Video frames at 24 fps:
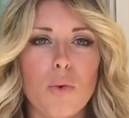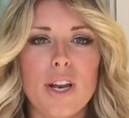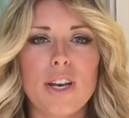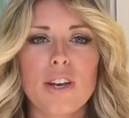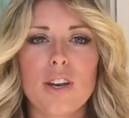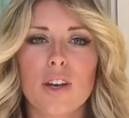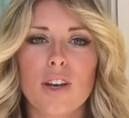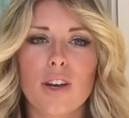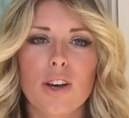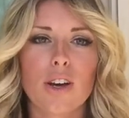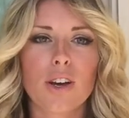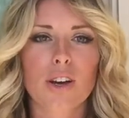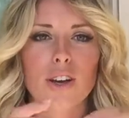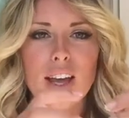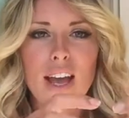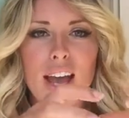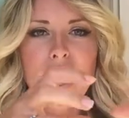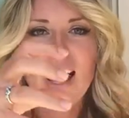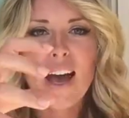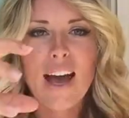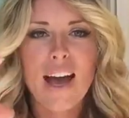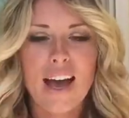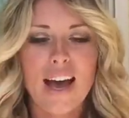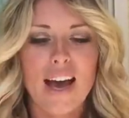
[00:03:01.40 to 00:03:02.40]
when to cook,
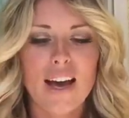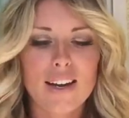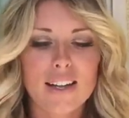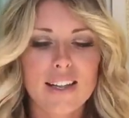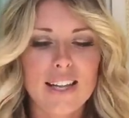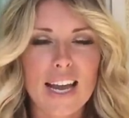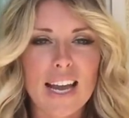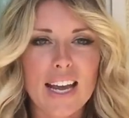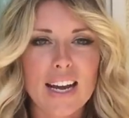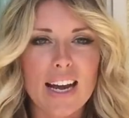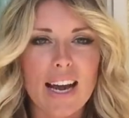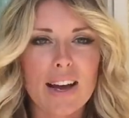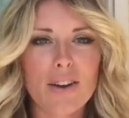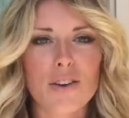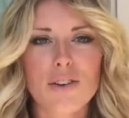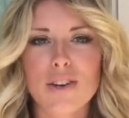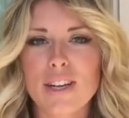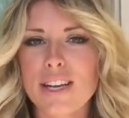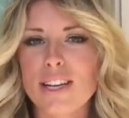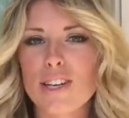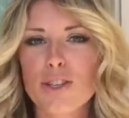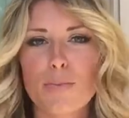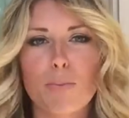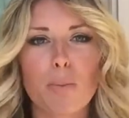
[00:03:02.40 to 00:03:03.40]
how to lay it out on
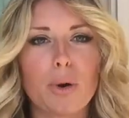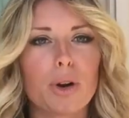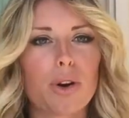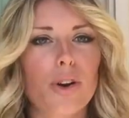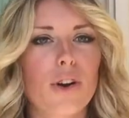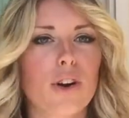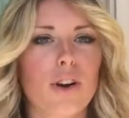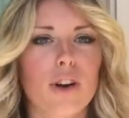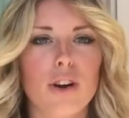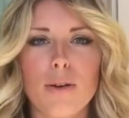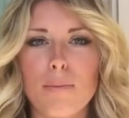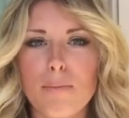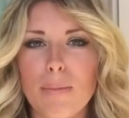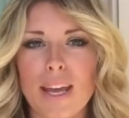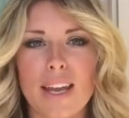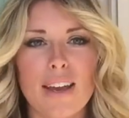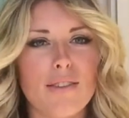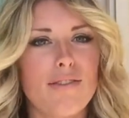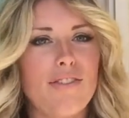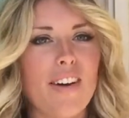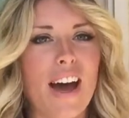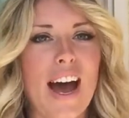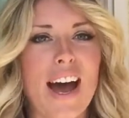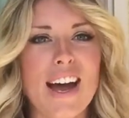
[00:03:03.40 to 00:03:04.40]
each burner, make
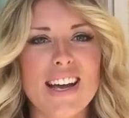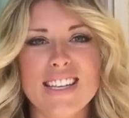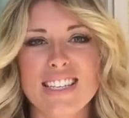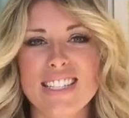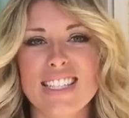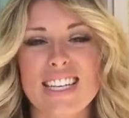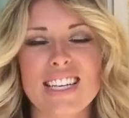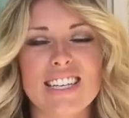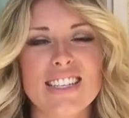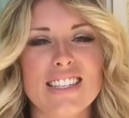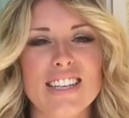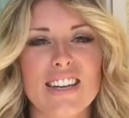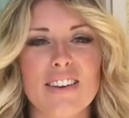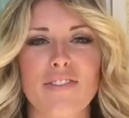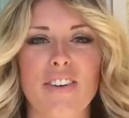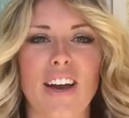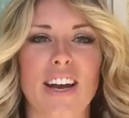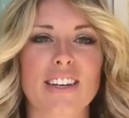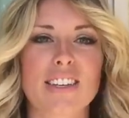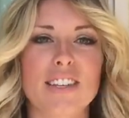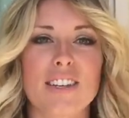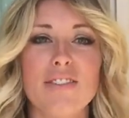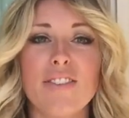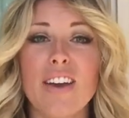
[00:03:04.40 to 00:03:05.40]
it fast, easy,
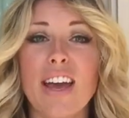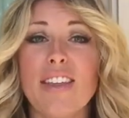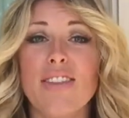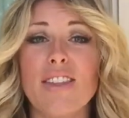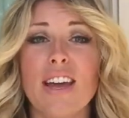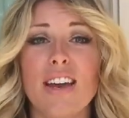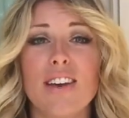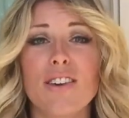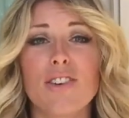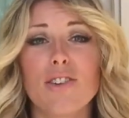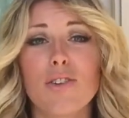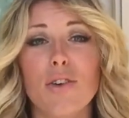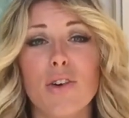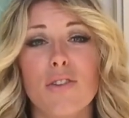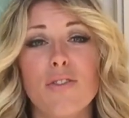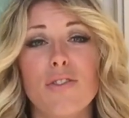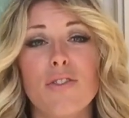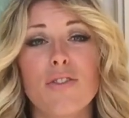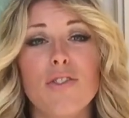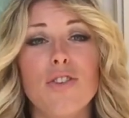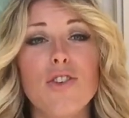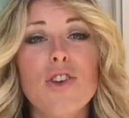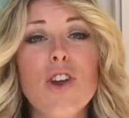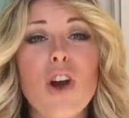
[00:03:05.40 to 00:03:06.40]
effective, and then you have
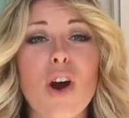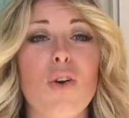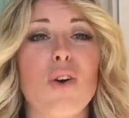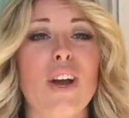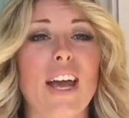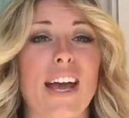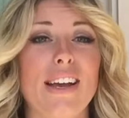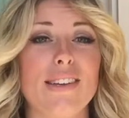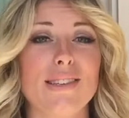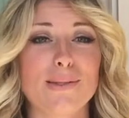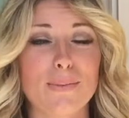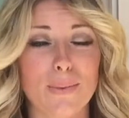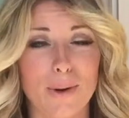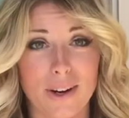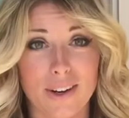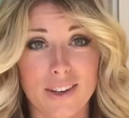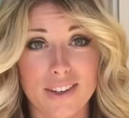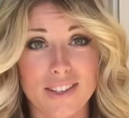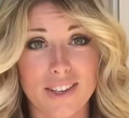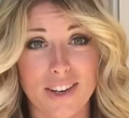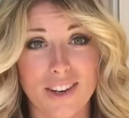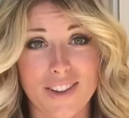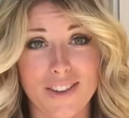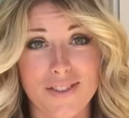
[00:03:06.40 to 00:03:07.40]
no guesswork
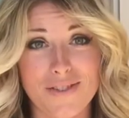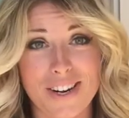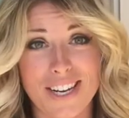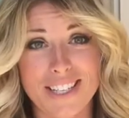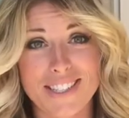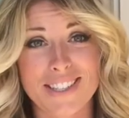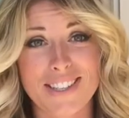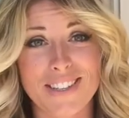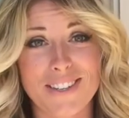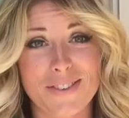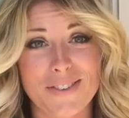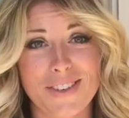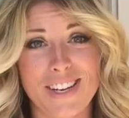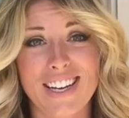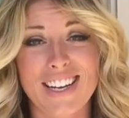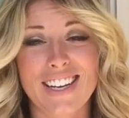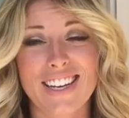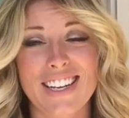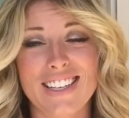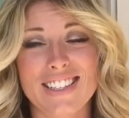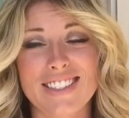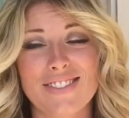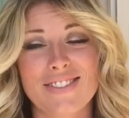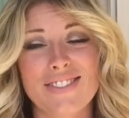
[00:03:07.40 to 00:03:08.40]
during the rest of the week.
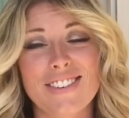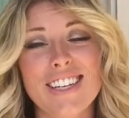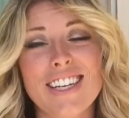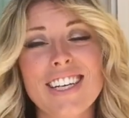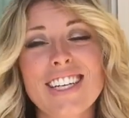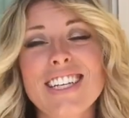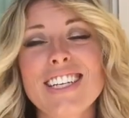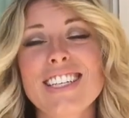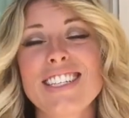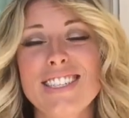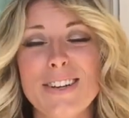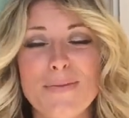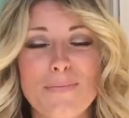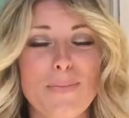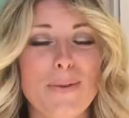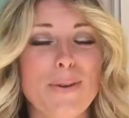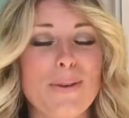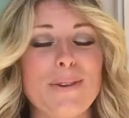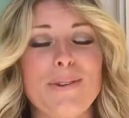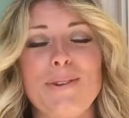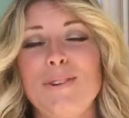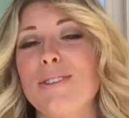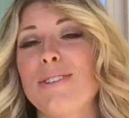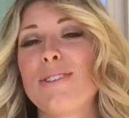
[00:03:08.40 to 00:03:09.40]
It's really
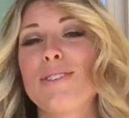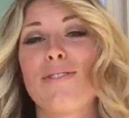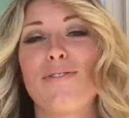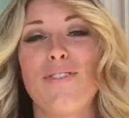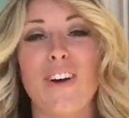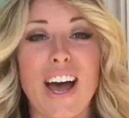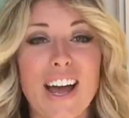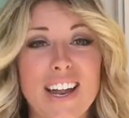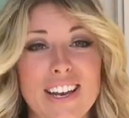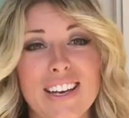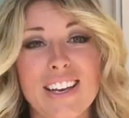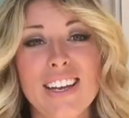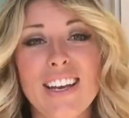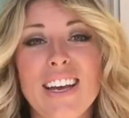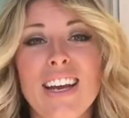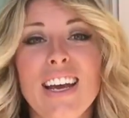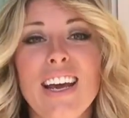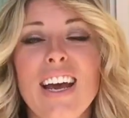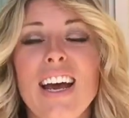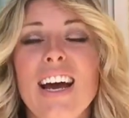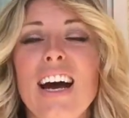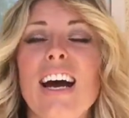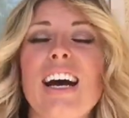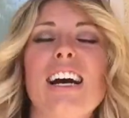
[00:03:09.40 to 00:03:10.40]
simple and it's fun.
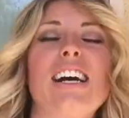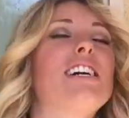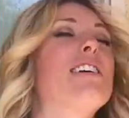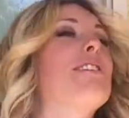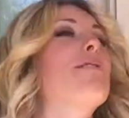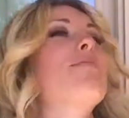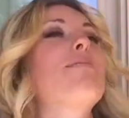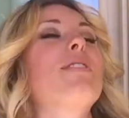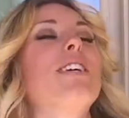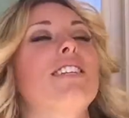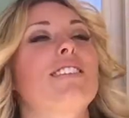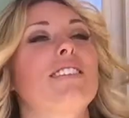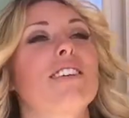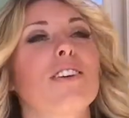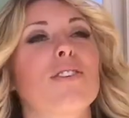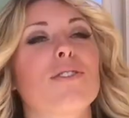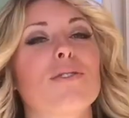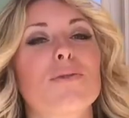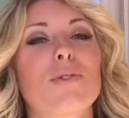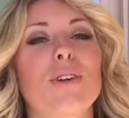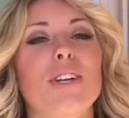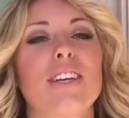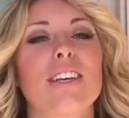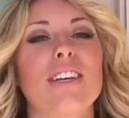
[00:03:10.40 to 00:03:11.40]
Um, it's a
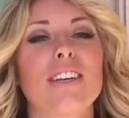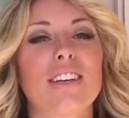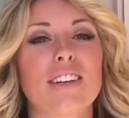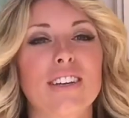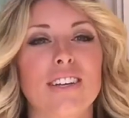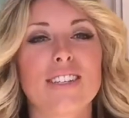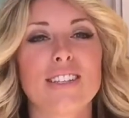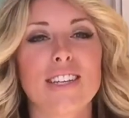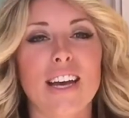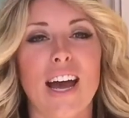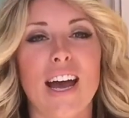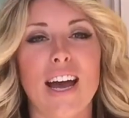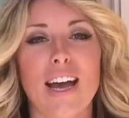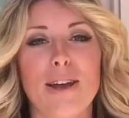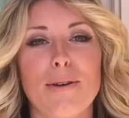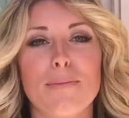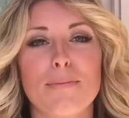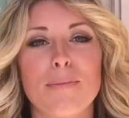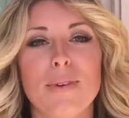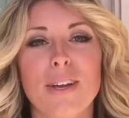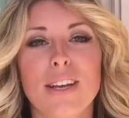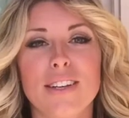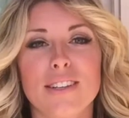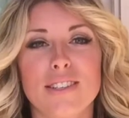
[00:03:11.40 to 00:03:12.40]
really good
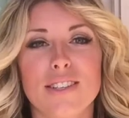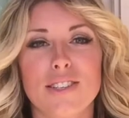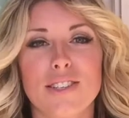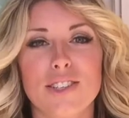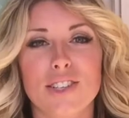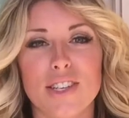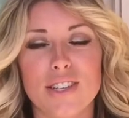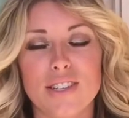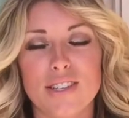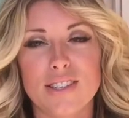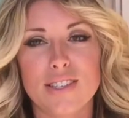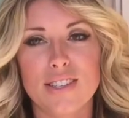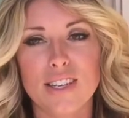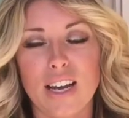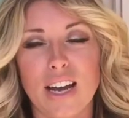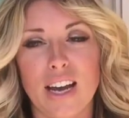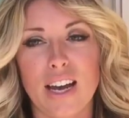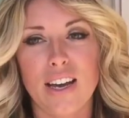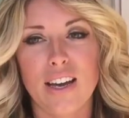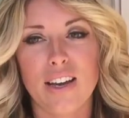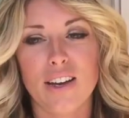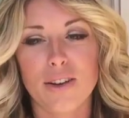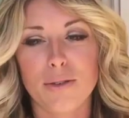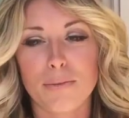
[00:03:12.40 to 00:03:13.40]
time to just
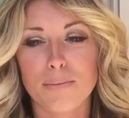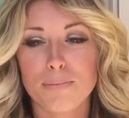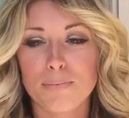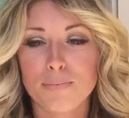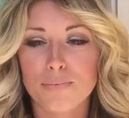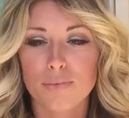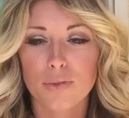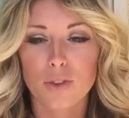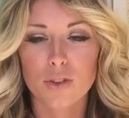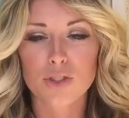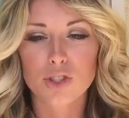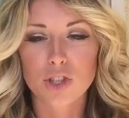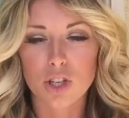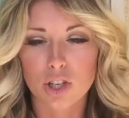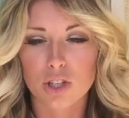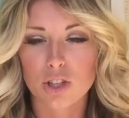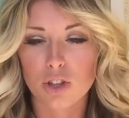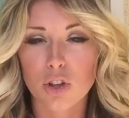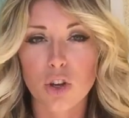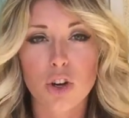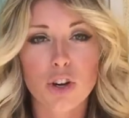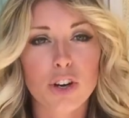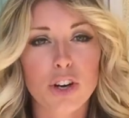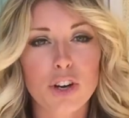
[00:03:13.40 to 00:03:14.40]
um, to
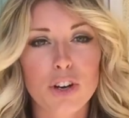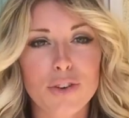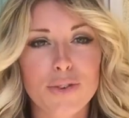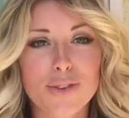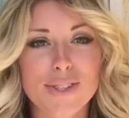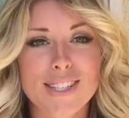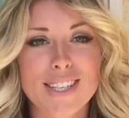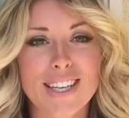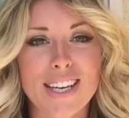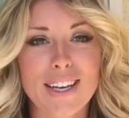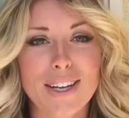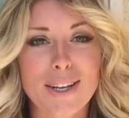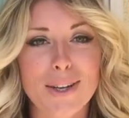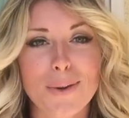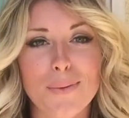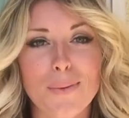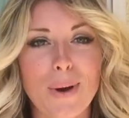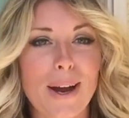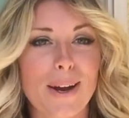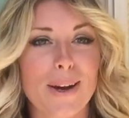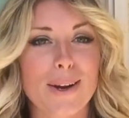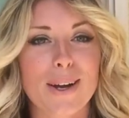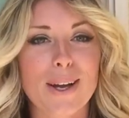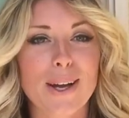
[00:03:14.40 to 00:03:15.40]
learn a new skill
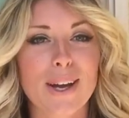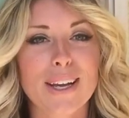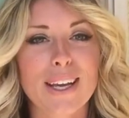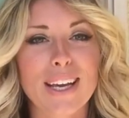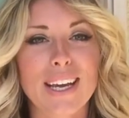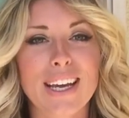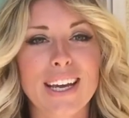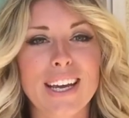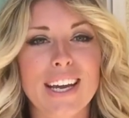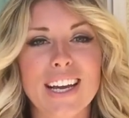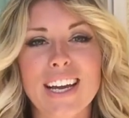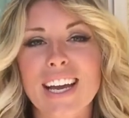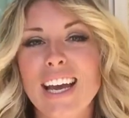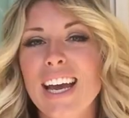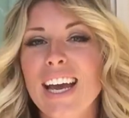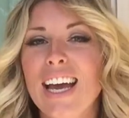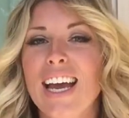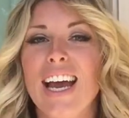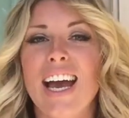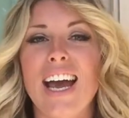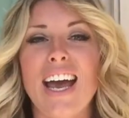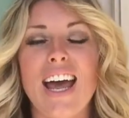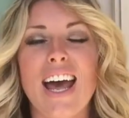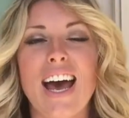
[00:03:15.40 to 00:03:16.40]
while you're cooking
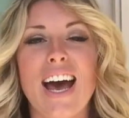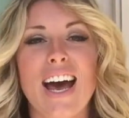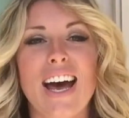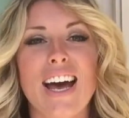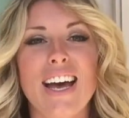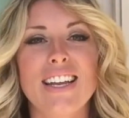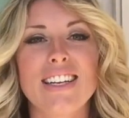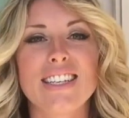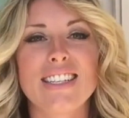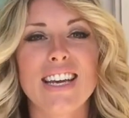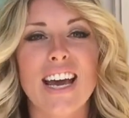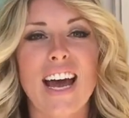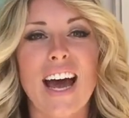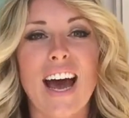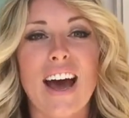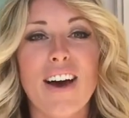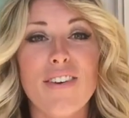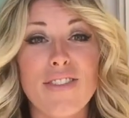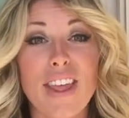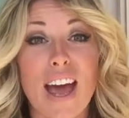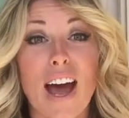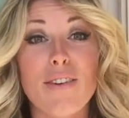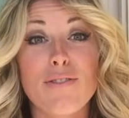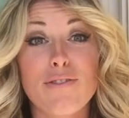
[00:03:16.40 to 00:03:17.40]
and to
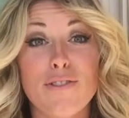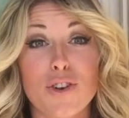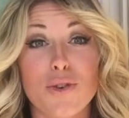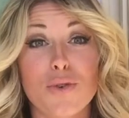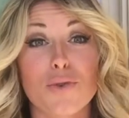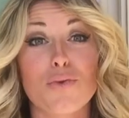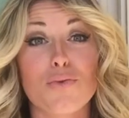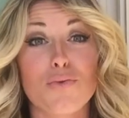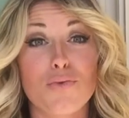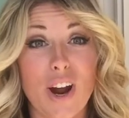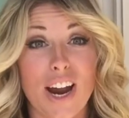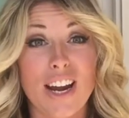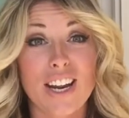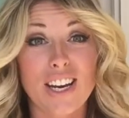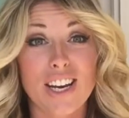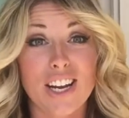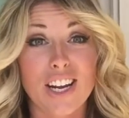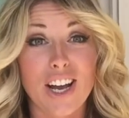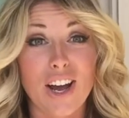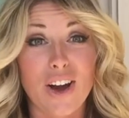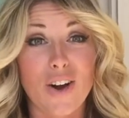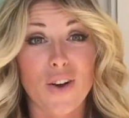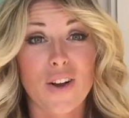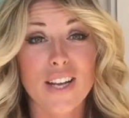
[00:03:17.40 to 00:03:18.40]
have that food ready to
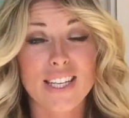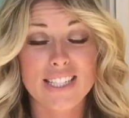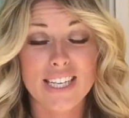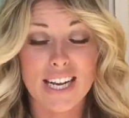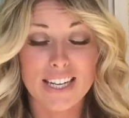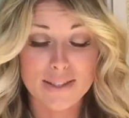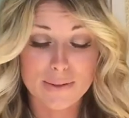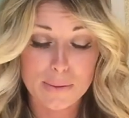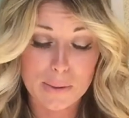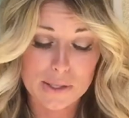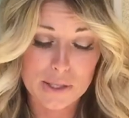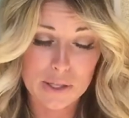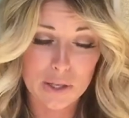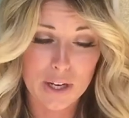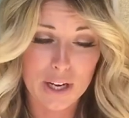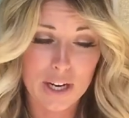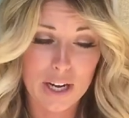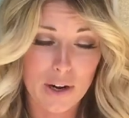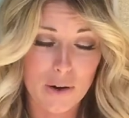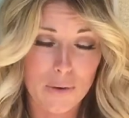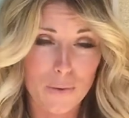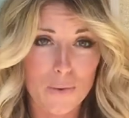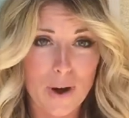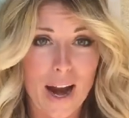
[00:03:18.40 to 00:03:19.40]
go because that's what you're
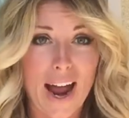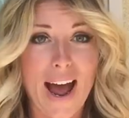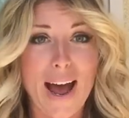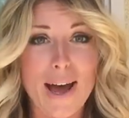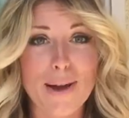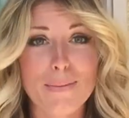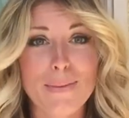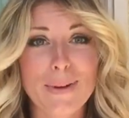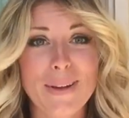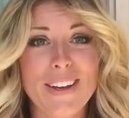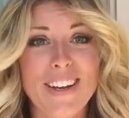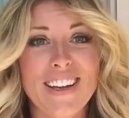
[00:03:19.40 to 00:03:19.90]
gonna grab.